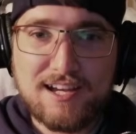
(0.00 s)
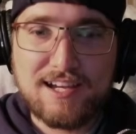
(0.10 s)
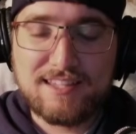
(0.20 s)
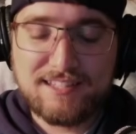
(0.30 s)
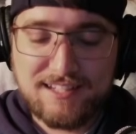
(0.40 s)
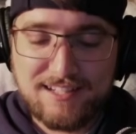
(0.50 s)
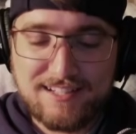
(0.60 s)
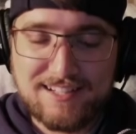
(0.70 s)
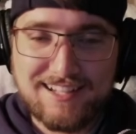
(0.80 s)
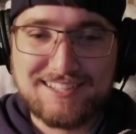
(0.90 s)
And
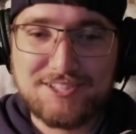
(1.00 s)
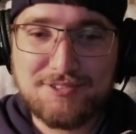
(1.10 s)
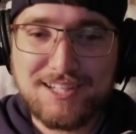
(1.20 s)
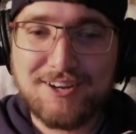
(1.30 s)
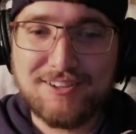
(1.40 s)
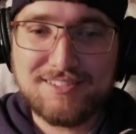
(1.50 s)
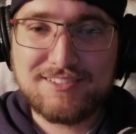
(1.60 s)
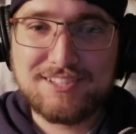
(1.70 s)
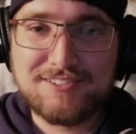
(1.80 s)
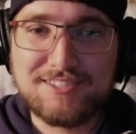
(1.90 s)
then you can also
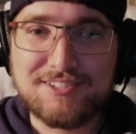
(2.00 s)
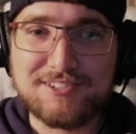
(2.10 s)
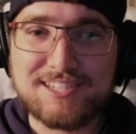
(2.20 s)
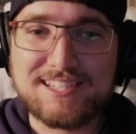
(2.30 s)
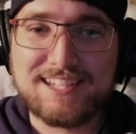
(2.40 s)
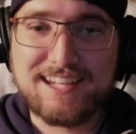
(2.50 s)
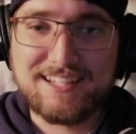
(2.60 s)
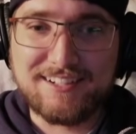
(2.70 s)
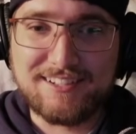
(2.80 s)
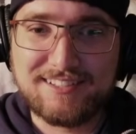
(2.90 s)
use your
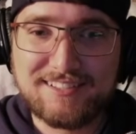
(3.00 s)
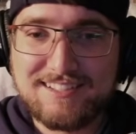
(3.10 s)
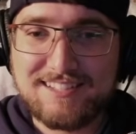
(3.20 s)
scanner